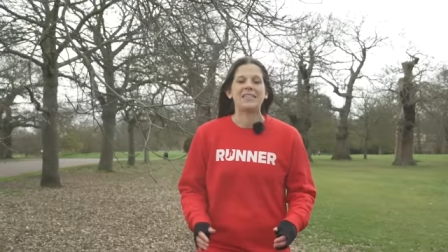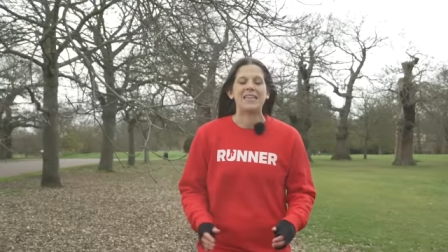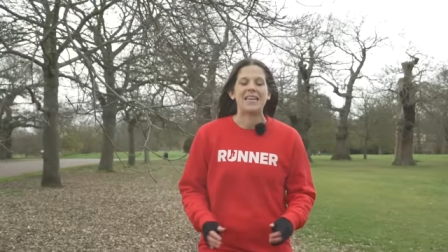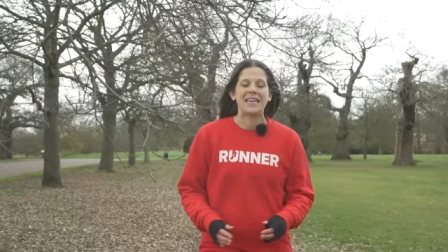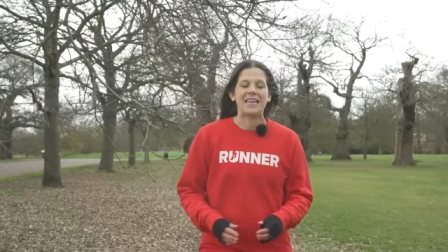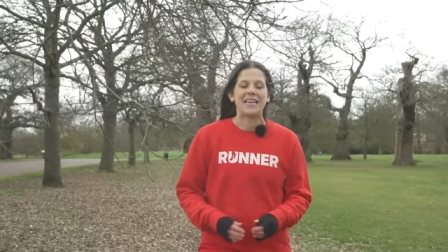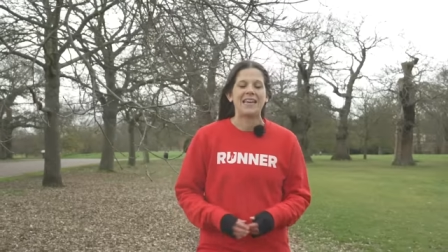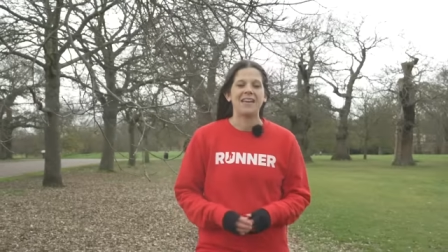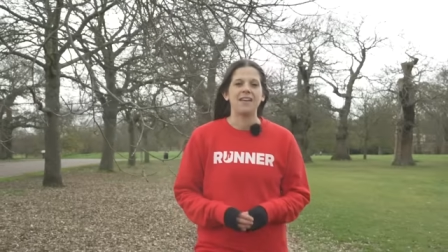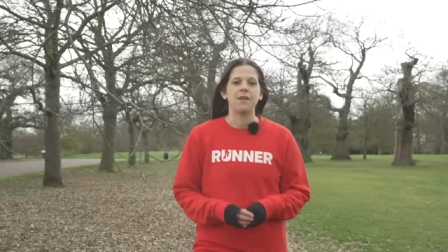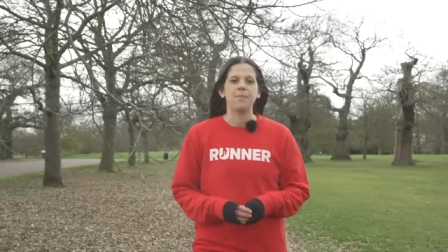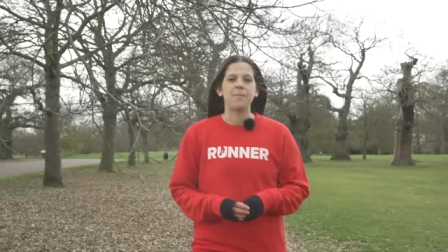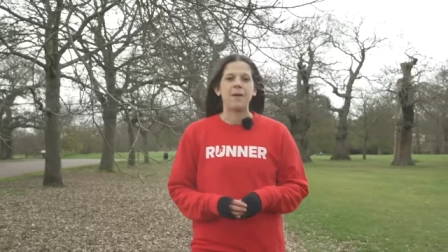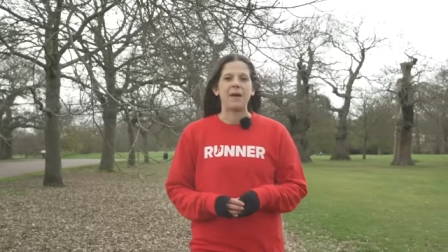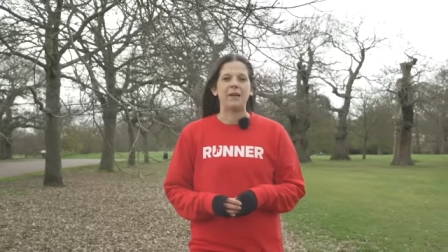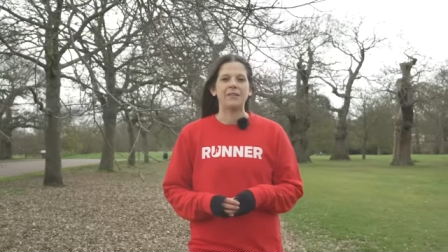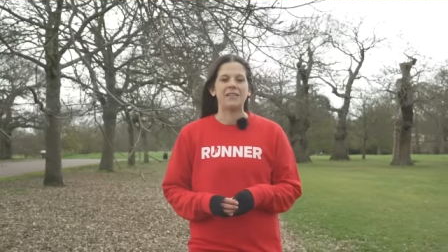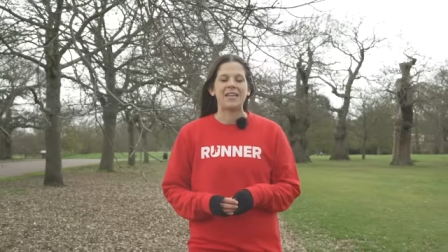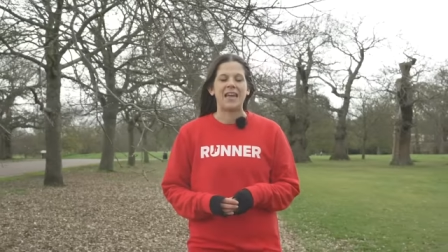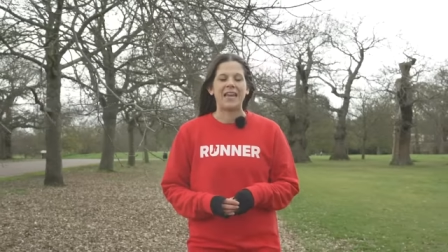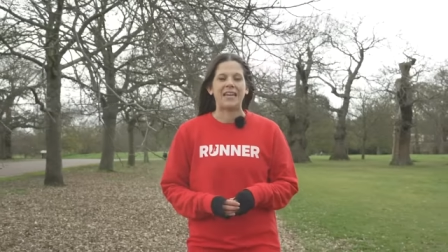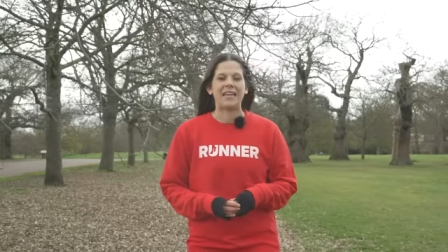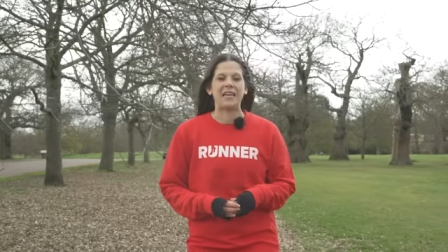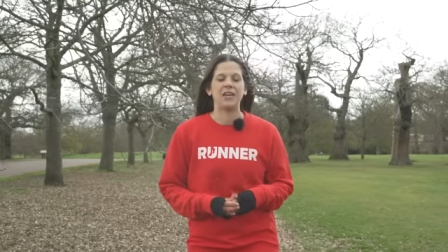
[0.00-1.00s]
thinking
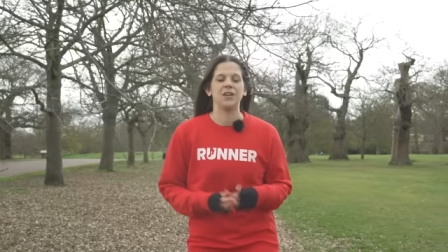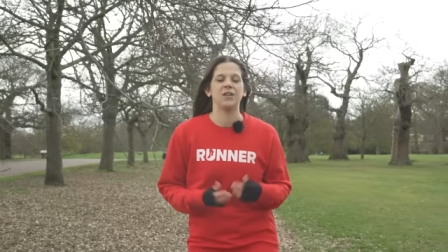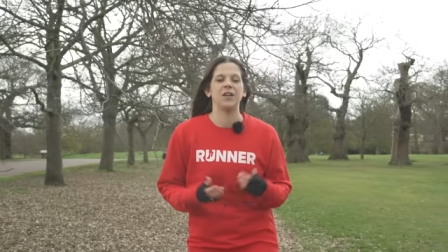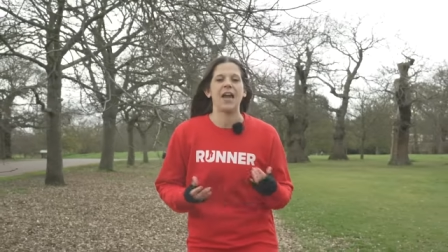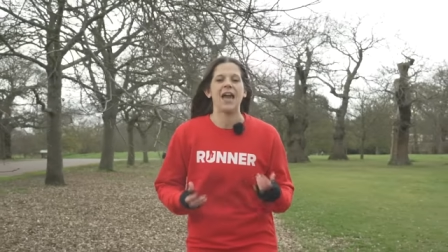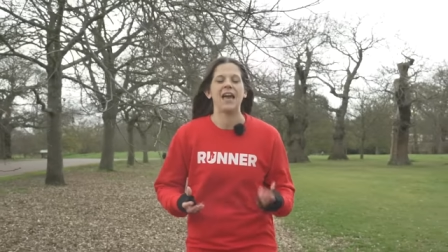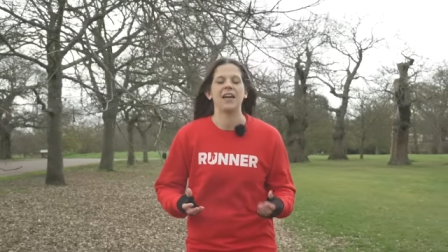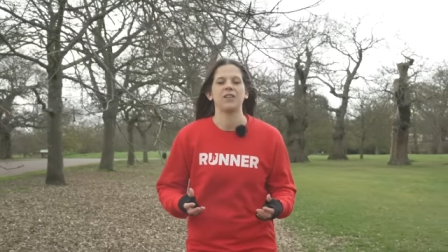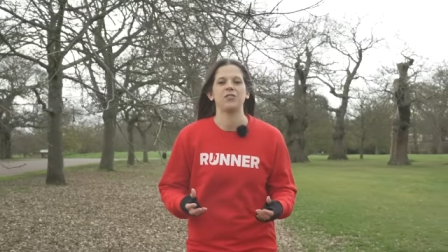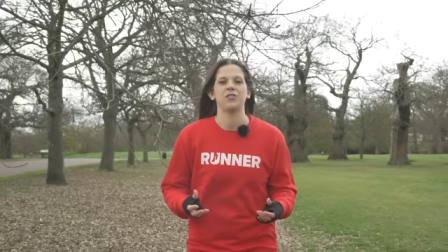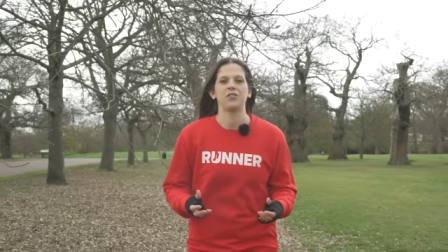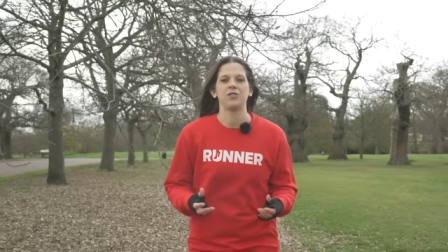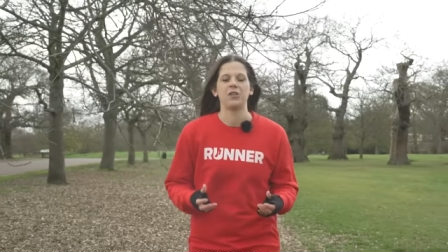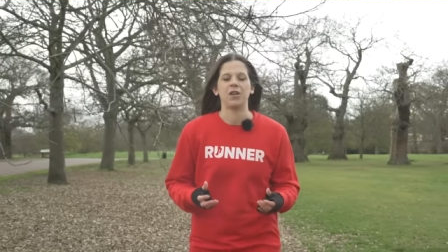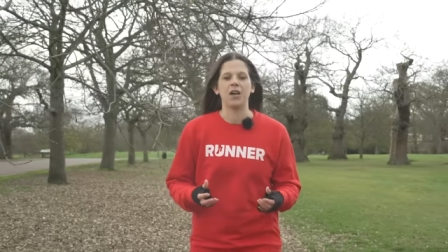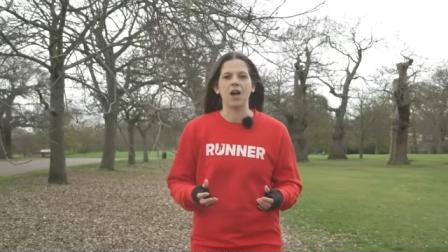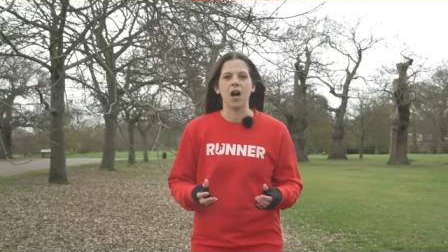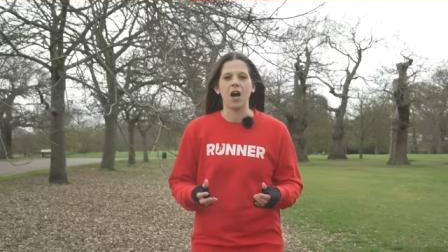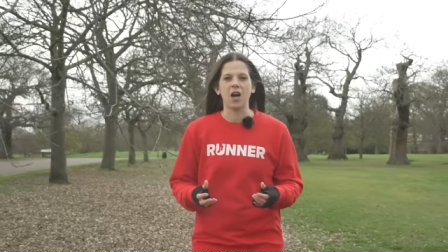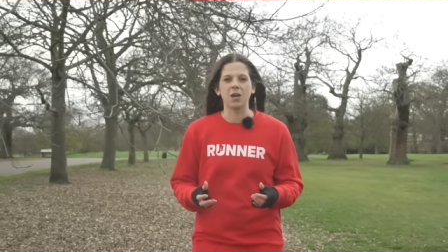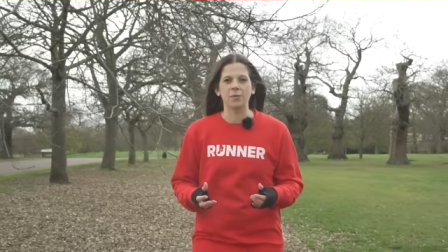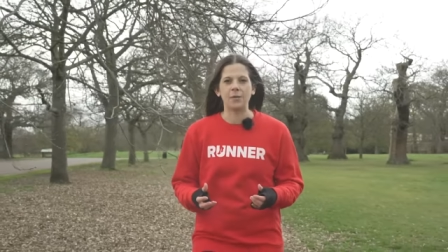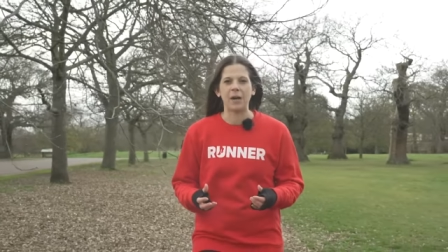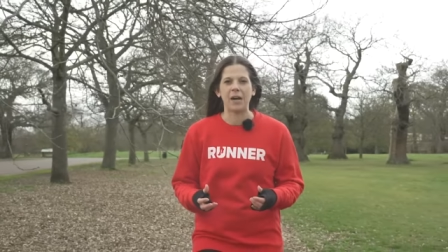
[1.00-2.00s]
about taking on extra
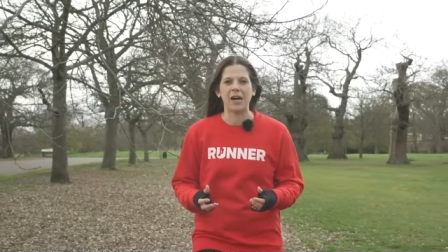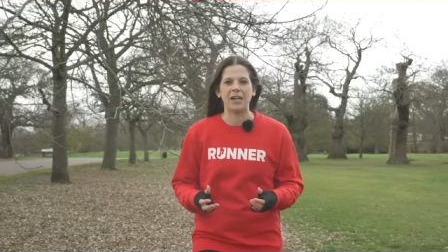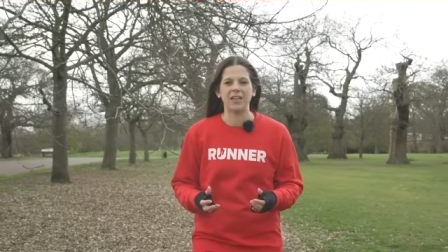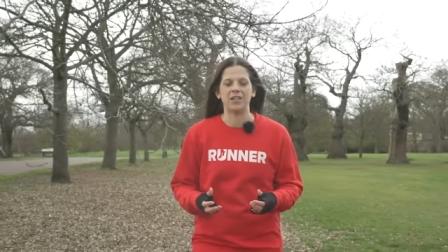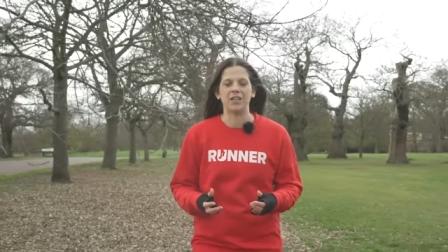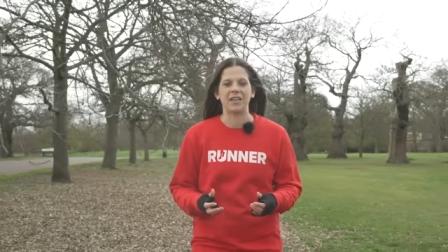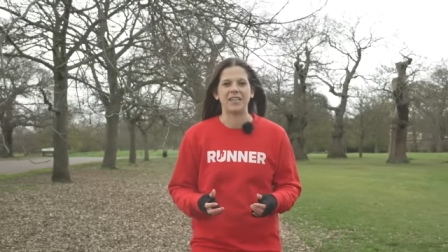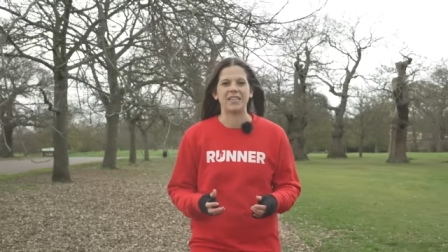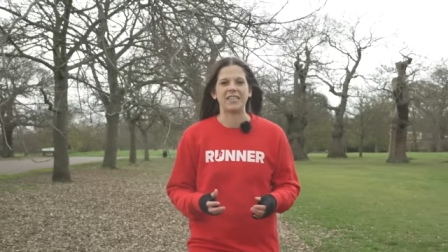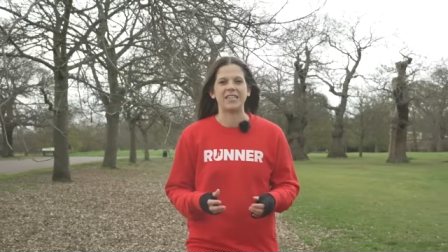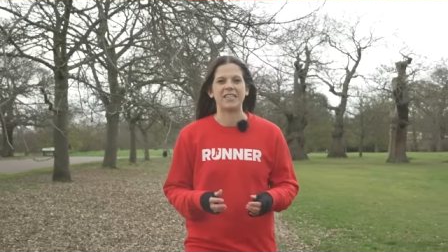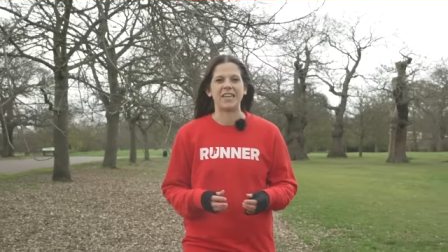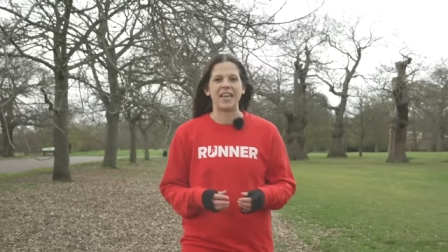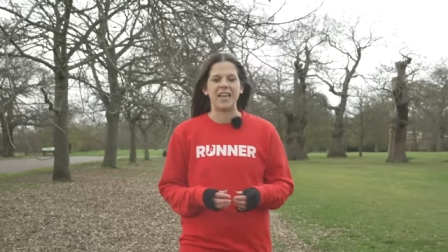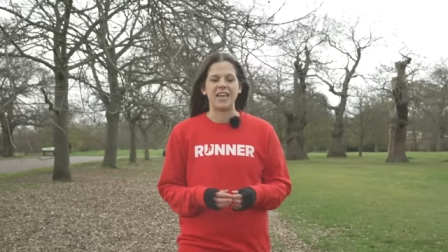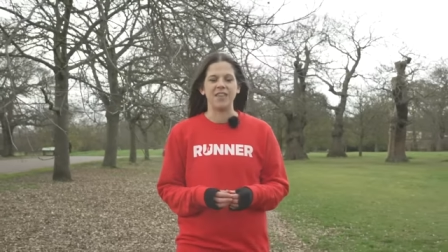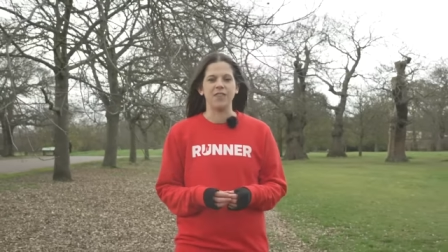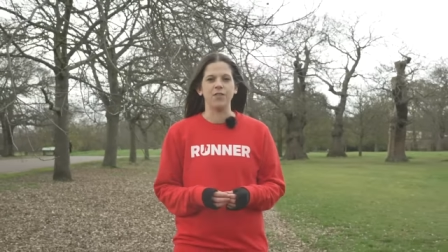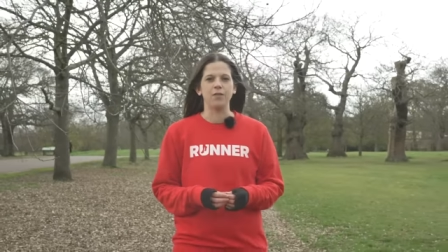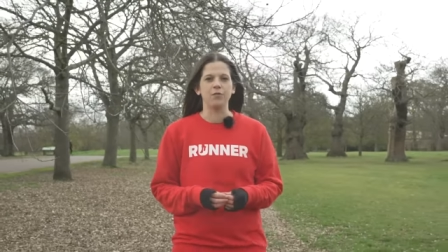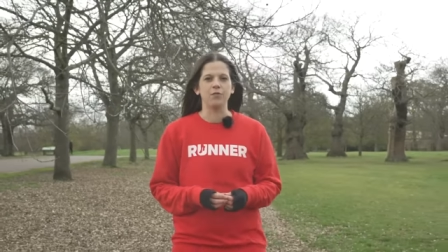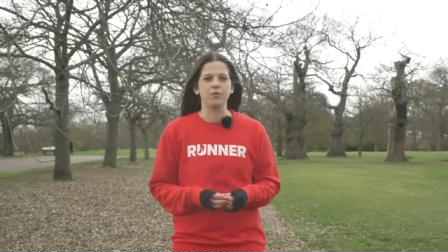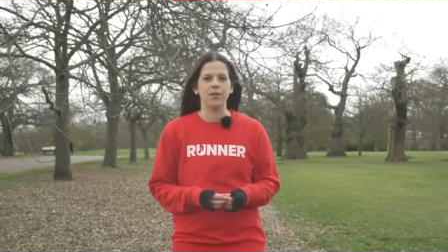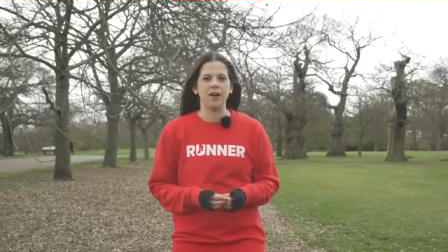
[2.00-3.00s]
carbohydrates
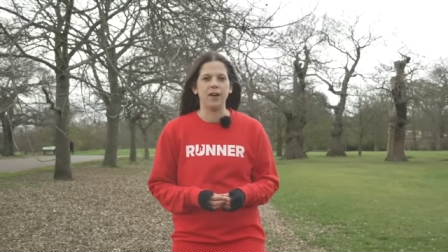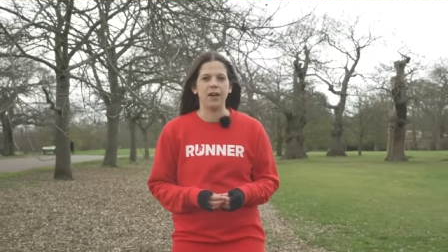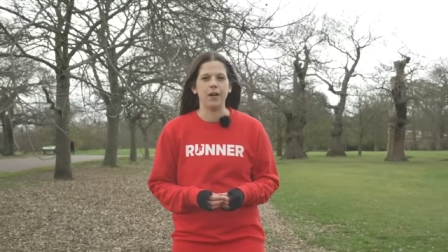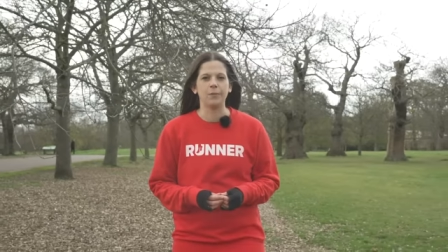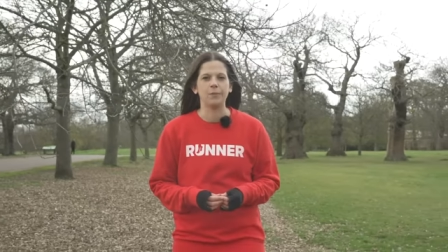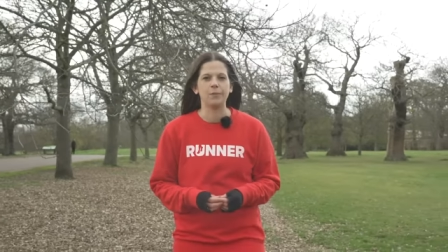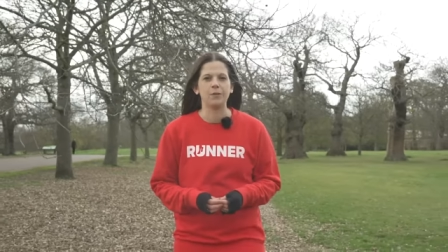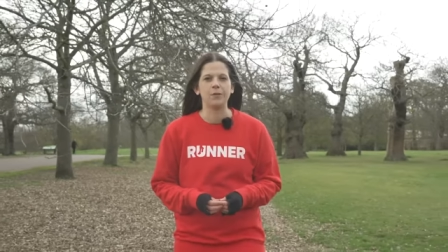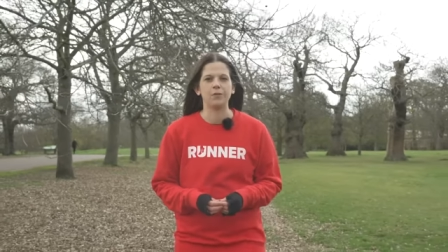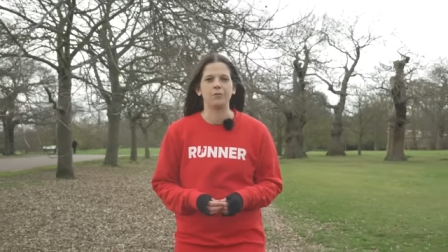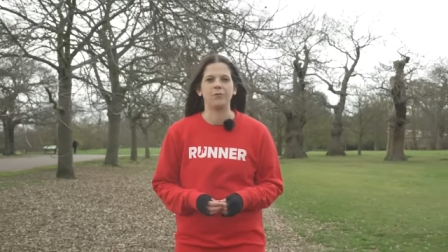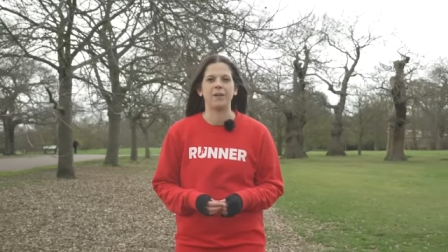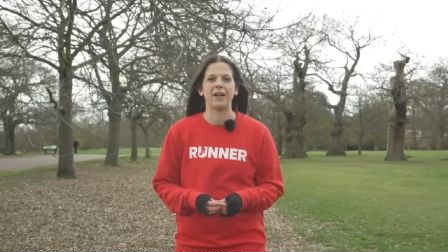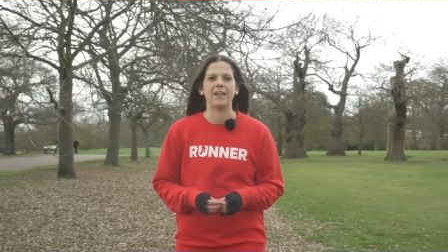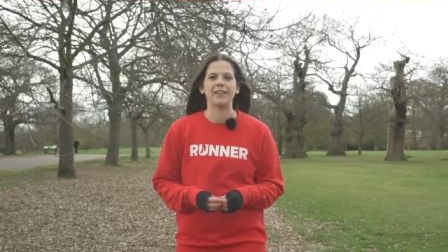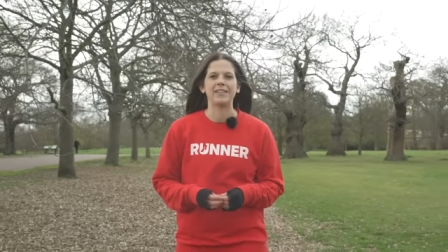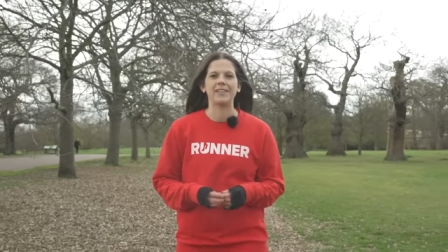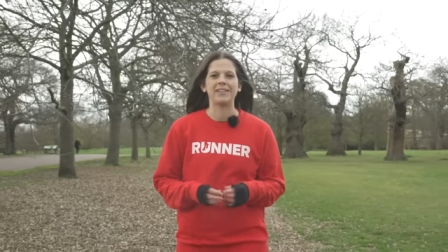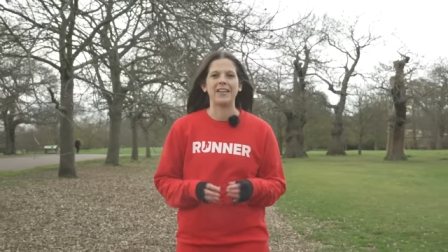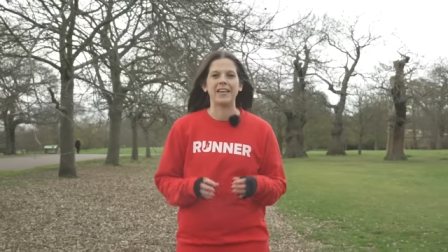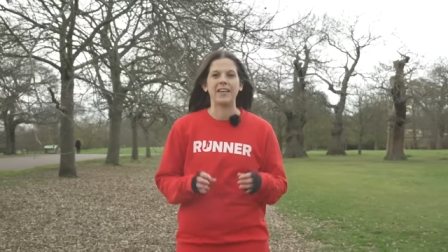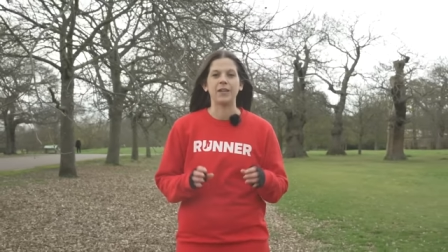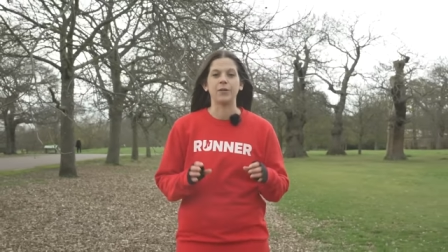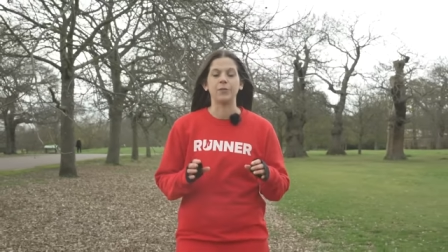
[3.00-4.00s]
in the run-up to
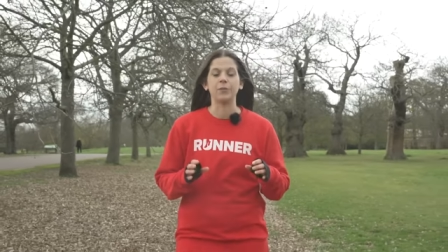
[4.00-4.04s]
race day,